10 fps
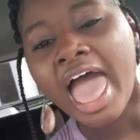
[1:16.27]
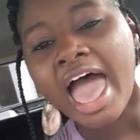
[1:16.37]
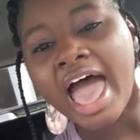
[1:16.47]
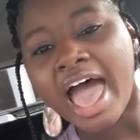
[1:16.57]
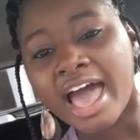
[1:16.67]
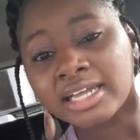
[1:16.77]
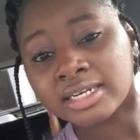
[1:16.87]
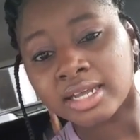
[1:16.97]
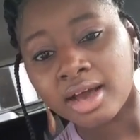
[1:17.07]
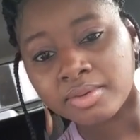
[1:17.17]

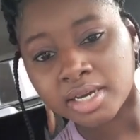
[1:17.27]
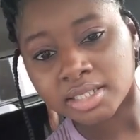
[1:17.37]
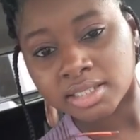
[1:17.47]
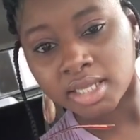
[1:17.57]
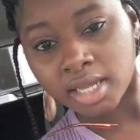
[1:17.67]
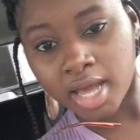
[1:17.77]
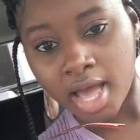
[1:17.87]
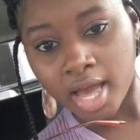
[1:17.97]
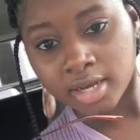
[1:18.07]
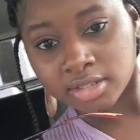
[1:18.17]
and I wish that
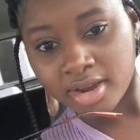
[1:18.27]
I could